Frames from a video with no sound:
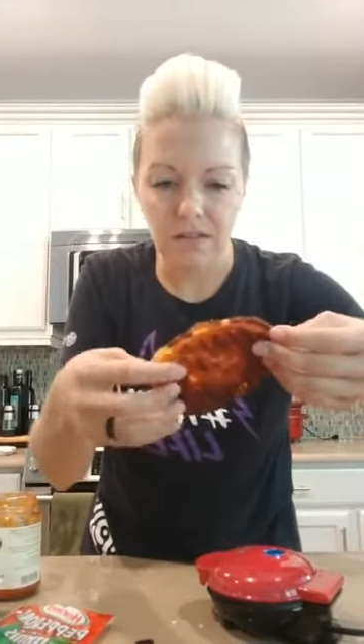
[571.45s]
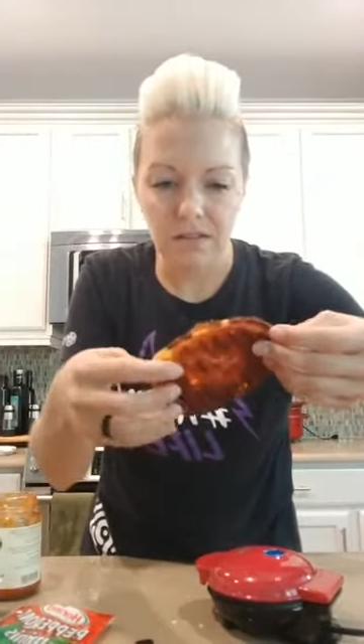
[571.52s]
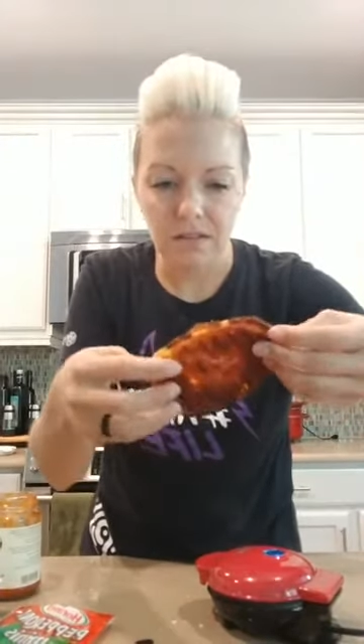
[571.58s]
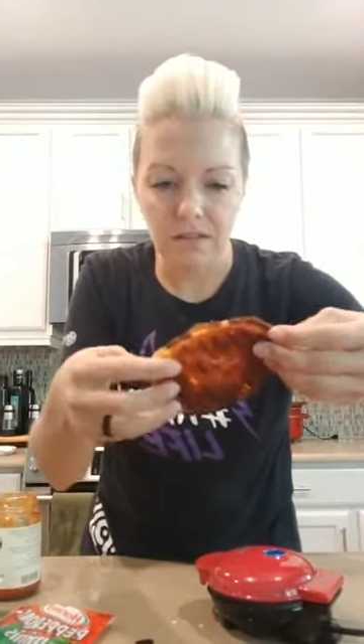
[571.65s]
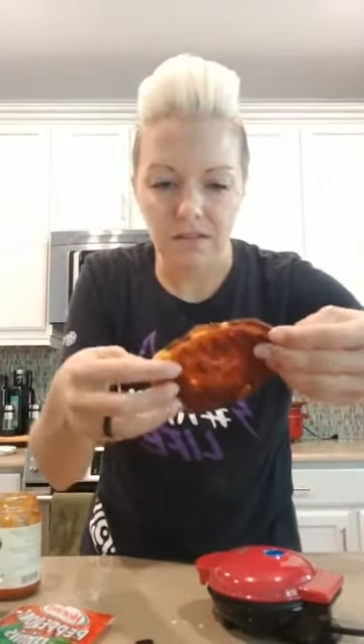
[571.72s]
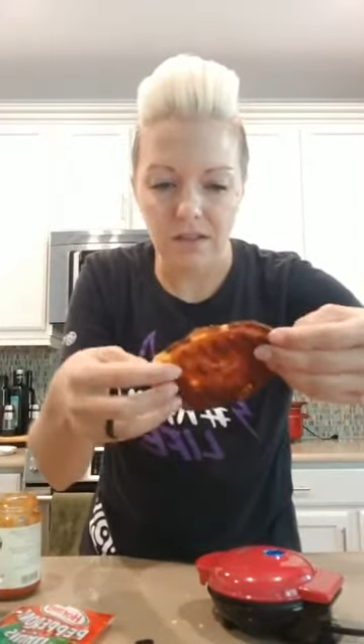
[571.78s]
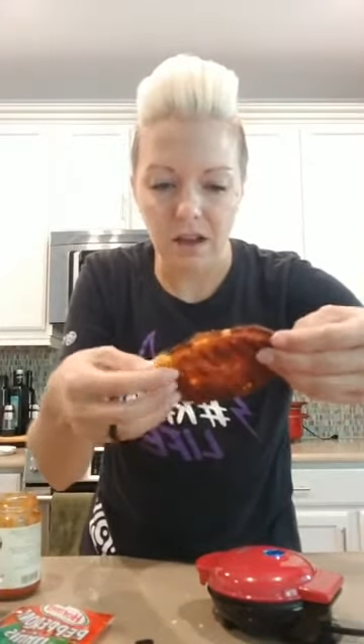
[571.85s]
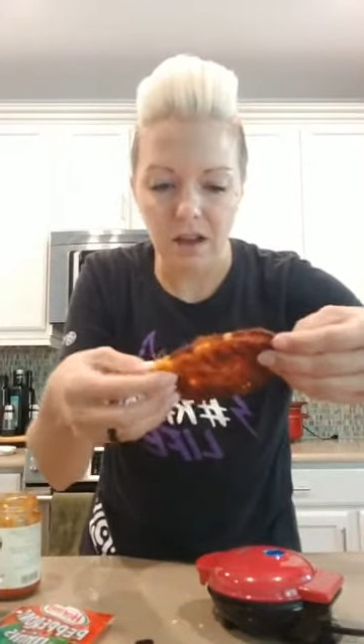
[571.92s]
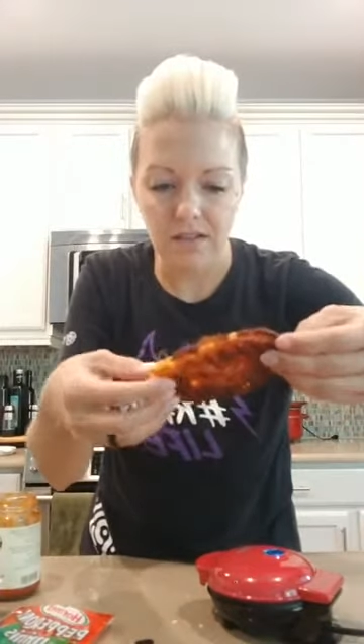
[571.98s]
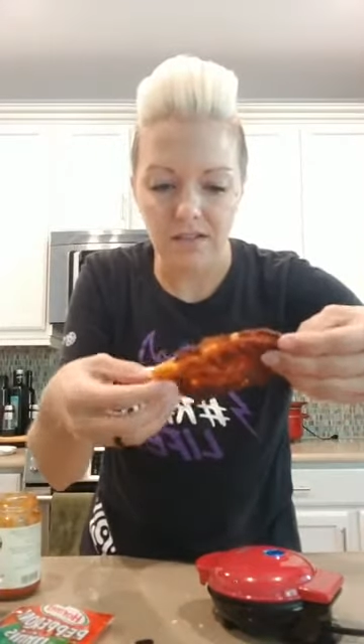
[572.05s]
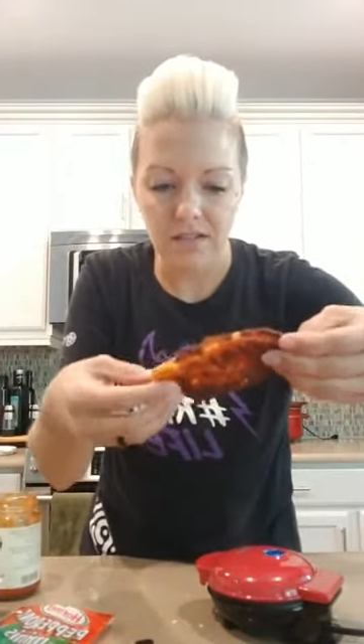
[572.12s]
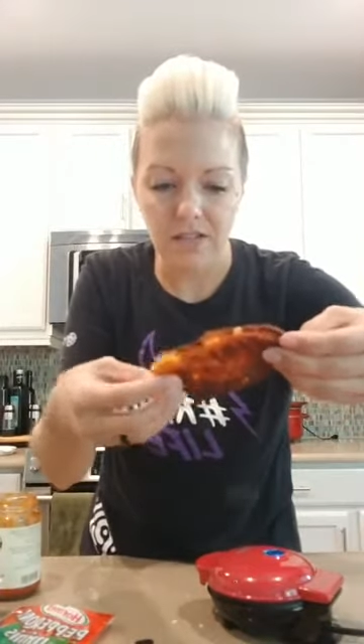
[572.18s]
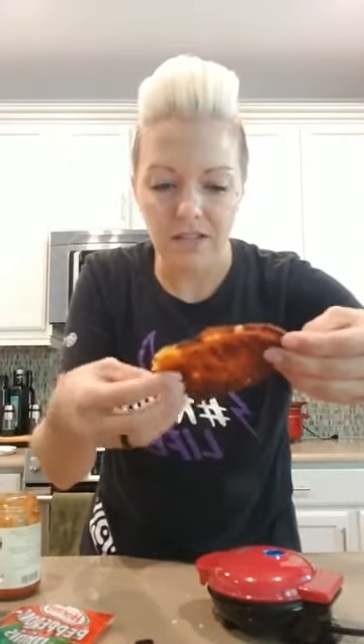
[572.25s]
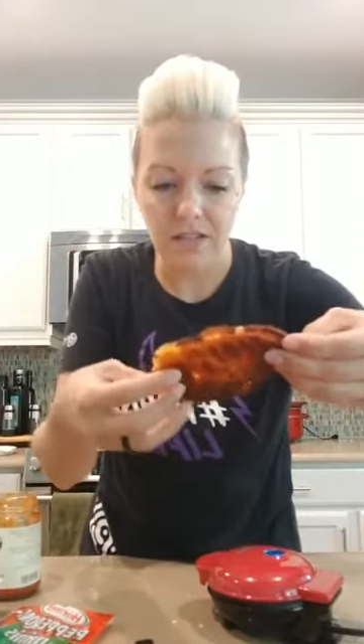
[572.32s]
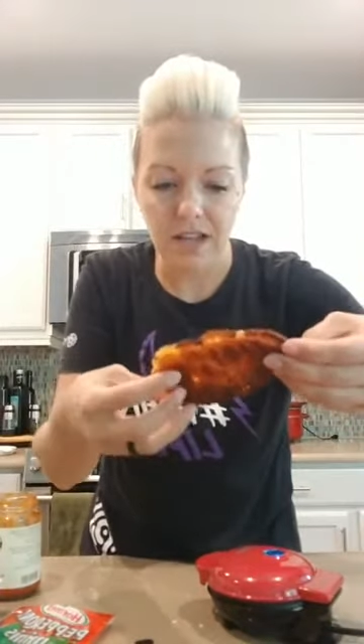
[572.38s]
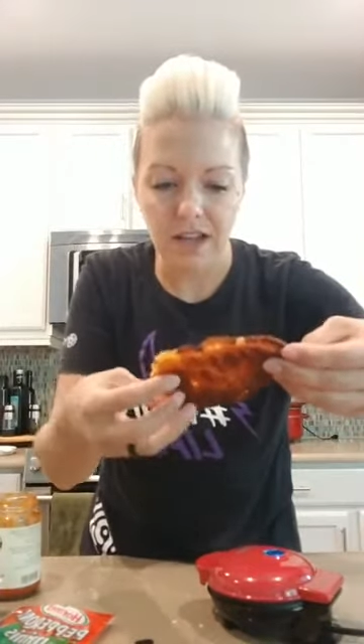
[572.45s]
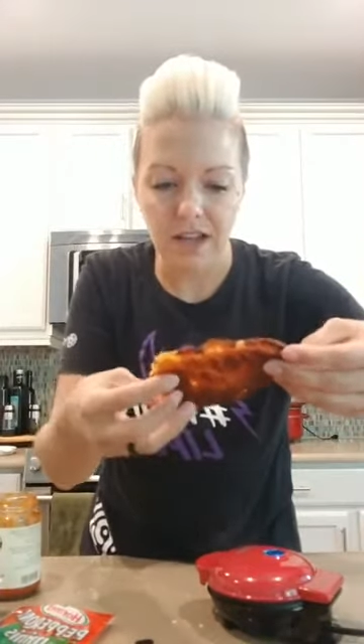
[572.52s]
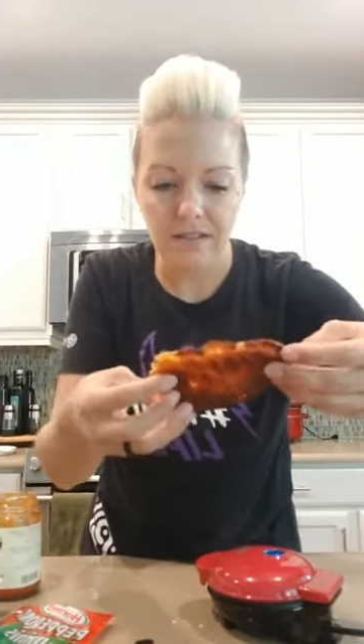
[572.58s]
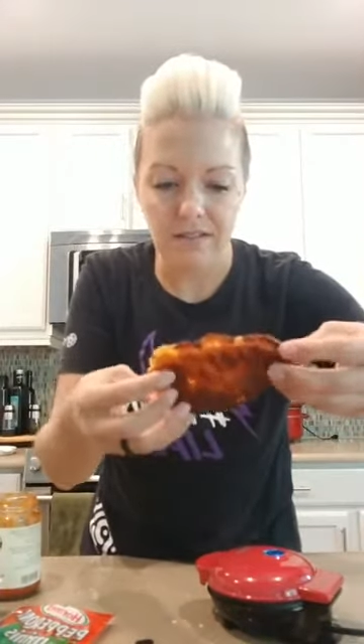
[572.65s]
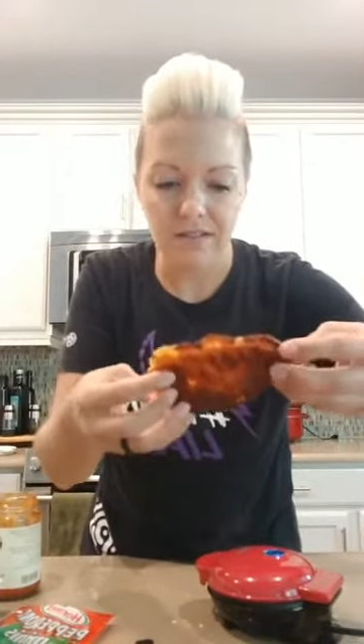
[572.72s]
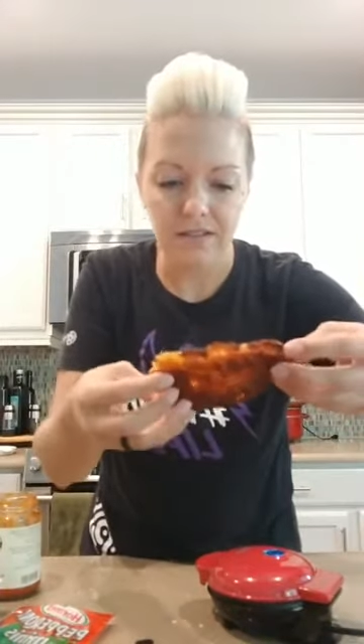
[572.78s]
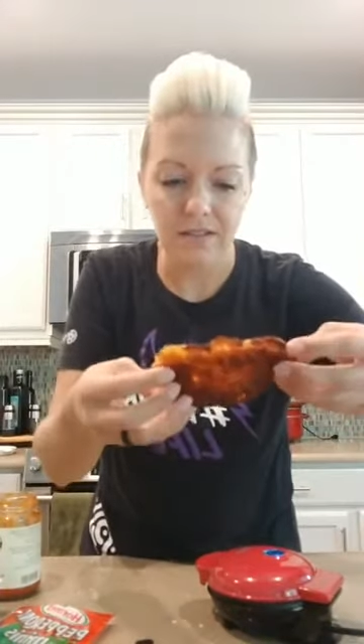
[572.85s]
The sauce just
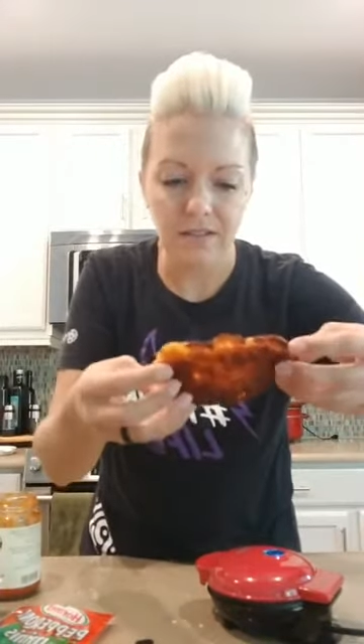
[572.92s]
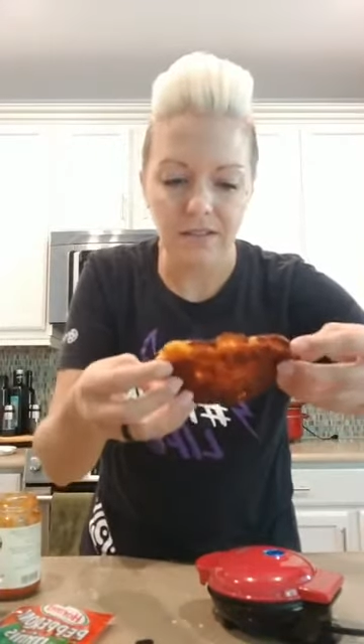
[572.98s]
adds